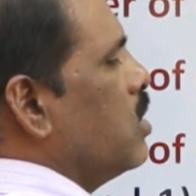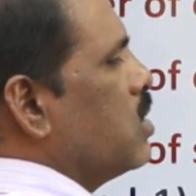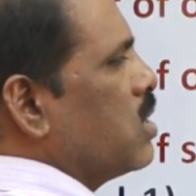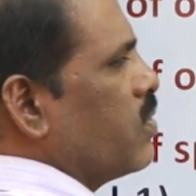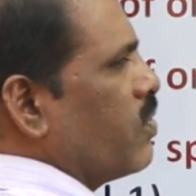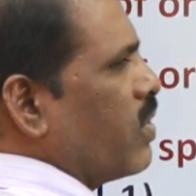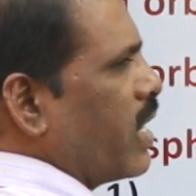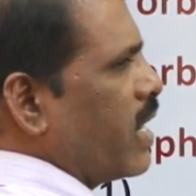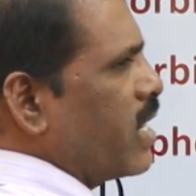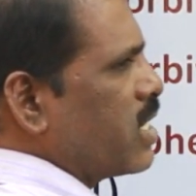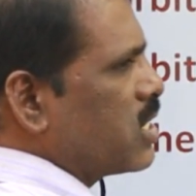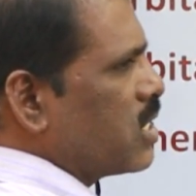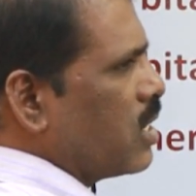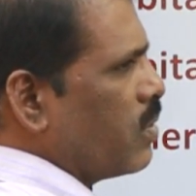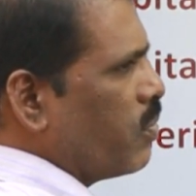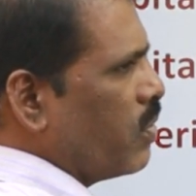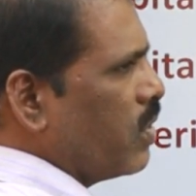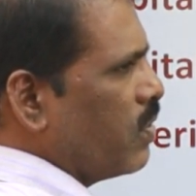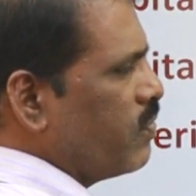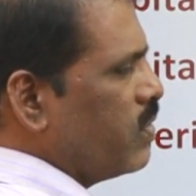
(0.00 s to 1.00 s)
See for
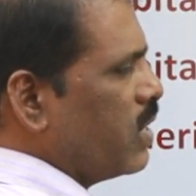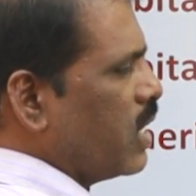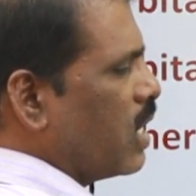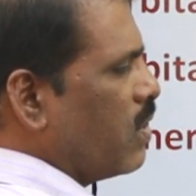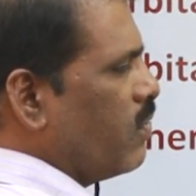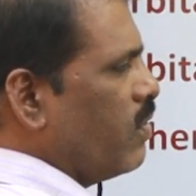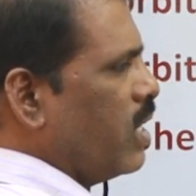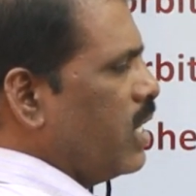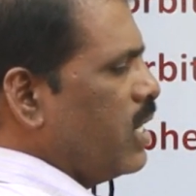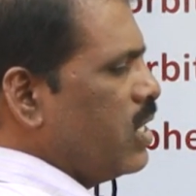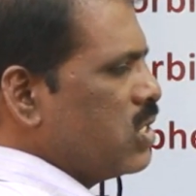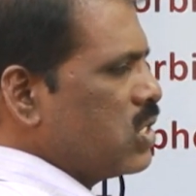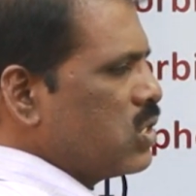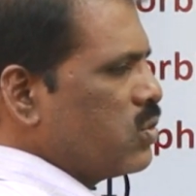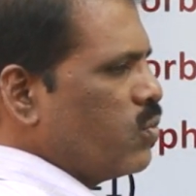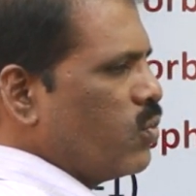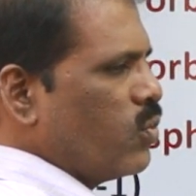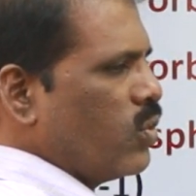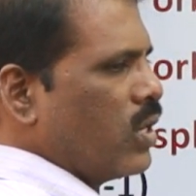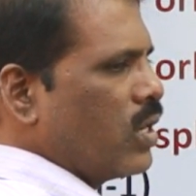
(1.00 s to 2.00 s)
example, if the L value is
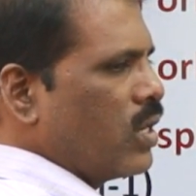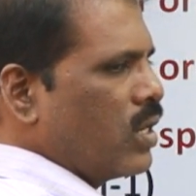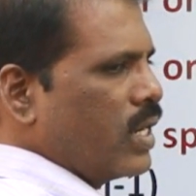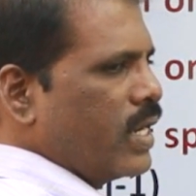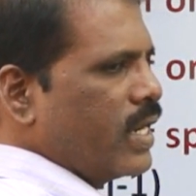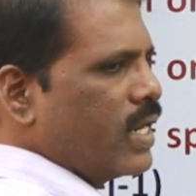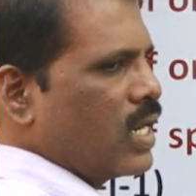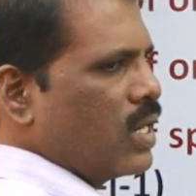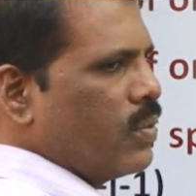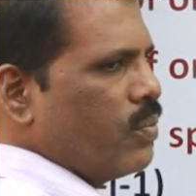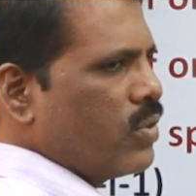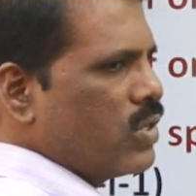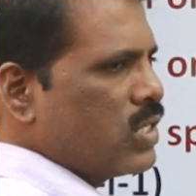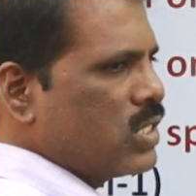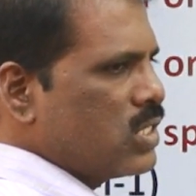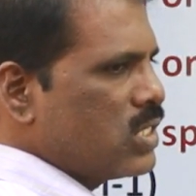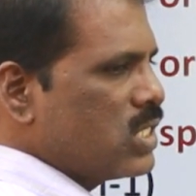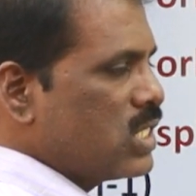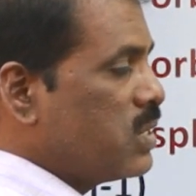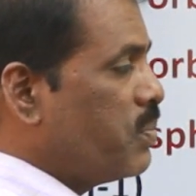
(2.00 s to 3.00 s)
1, it
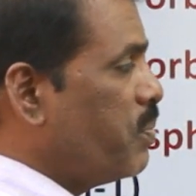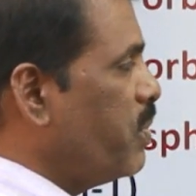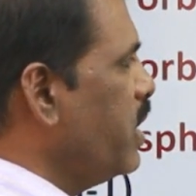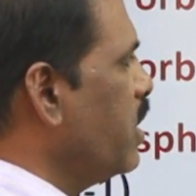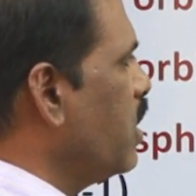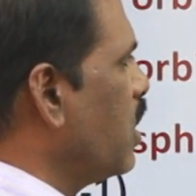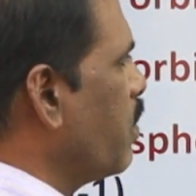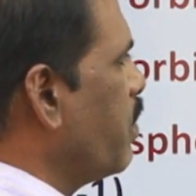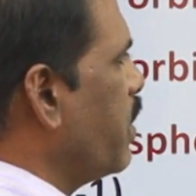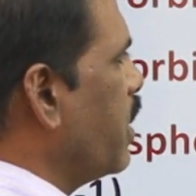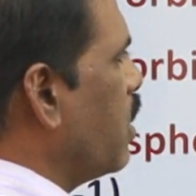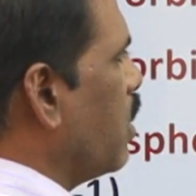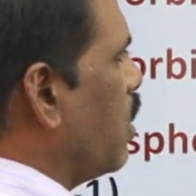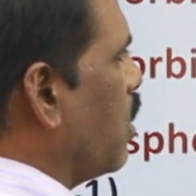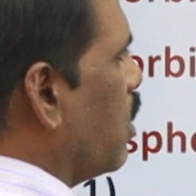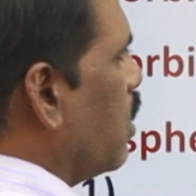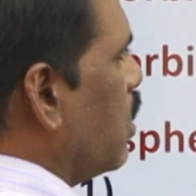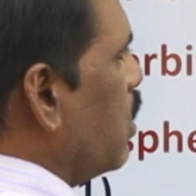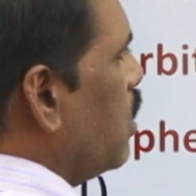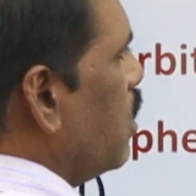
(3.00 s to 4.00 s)
represents p
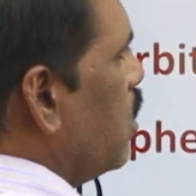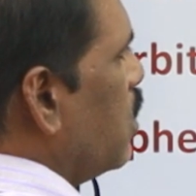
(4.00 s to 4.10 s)
orbital.